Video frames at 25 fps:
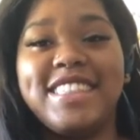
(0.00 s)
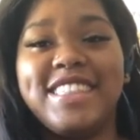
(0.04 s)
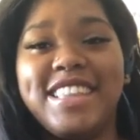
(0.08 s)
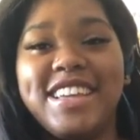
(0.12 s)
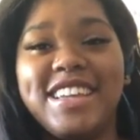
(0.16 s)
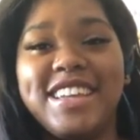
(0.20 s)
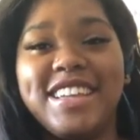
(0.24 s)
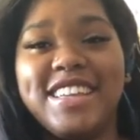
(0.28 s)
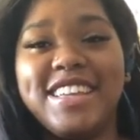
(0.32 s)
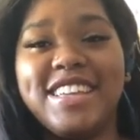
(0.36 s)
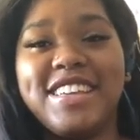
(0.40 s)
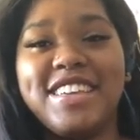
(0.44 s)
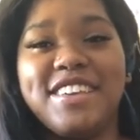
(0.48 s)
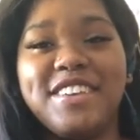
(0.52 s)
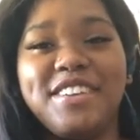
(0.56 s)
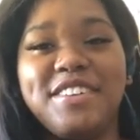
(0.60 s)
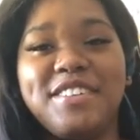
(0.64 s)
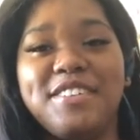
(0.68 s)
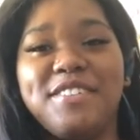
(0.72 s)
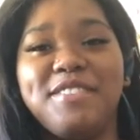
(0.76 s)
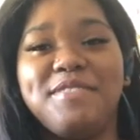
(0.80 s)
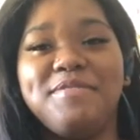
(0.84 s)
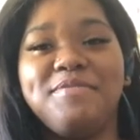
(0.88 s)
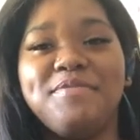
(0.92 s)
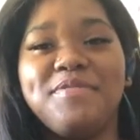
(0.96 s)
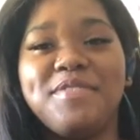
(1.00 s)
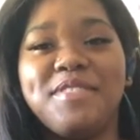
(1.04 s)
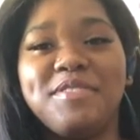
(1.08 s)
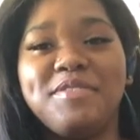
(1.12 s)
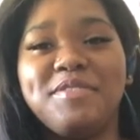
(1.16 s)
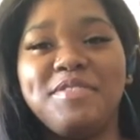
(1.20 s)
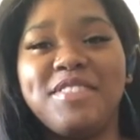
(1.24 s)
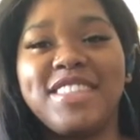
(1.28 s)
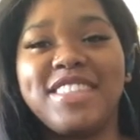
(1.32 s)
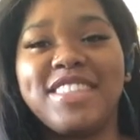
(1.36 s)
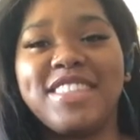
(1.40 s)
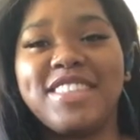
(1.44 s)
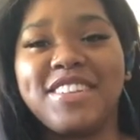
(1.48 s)
Thank you,
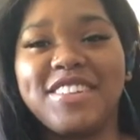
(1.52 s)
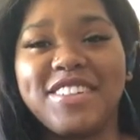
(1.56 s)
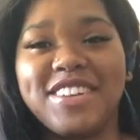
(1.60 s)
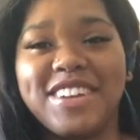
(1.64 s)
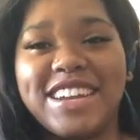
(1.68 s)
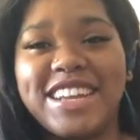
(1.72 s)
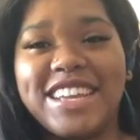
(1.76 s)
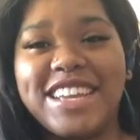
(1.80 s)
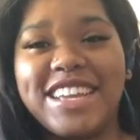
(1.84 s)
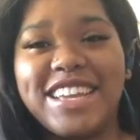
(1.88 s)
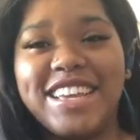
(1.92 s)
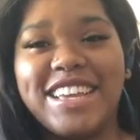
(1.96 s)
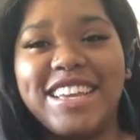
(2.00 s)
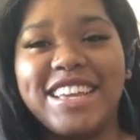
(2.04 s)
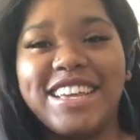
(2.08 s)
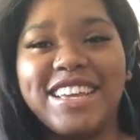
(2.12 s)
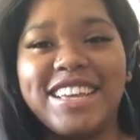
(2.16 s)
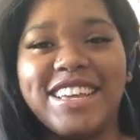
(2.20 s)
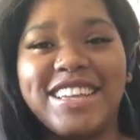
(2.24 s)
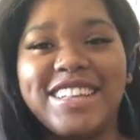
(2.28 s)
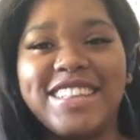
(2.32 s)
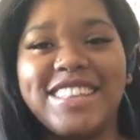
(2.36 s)
Mr. E.